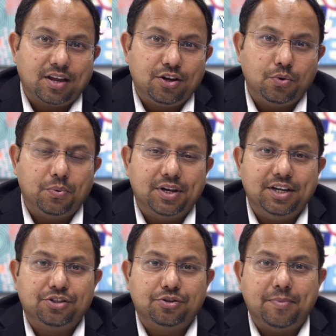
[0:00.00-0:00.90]
You will
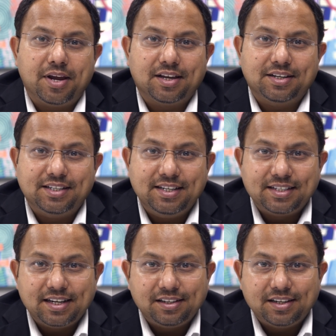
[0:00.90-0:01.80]
need to make a
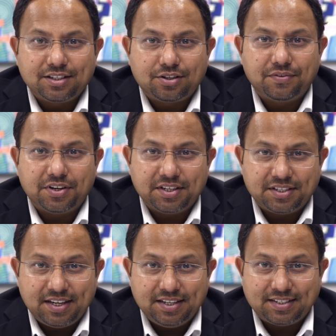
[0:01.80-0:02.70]
detailed list of the
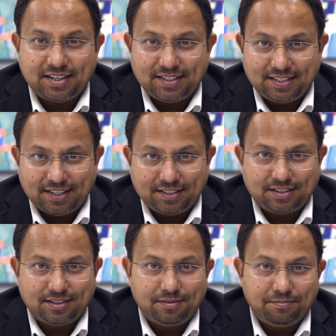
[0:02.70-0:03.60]
deceased
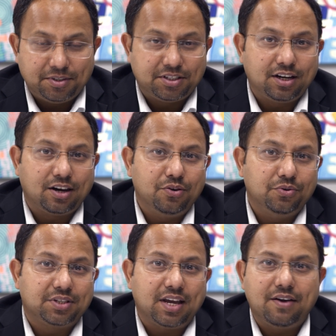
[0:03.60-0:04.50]
assets. This
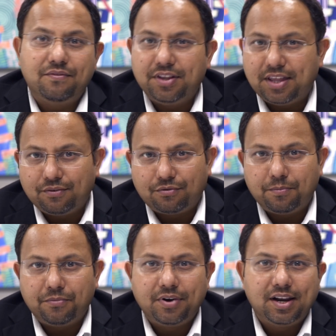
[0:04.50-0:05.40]
includes everything
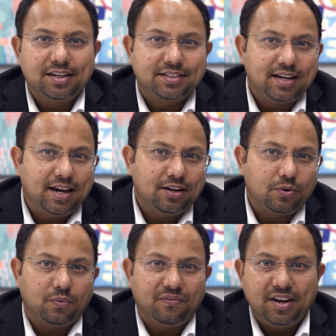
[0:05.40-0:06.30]
from real estate,
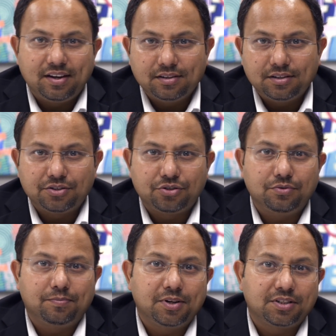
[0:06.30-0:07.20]
vehicles,
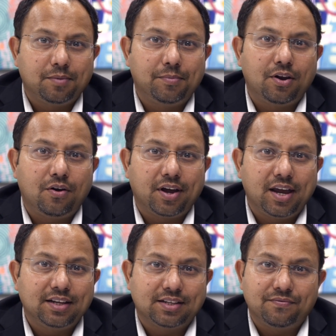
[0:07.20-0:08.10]
to personal
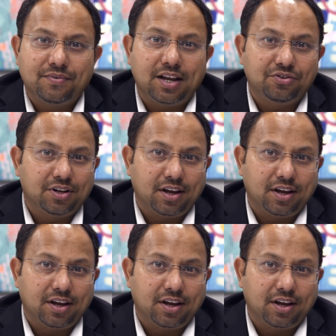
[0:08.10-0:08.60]
belongings and financial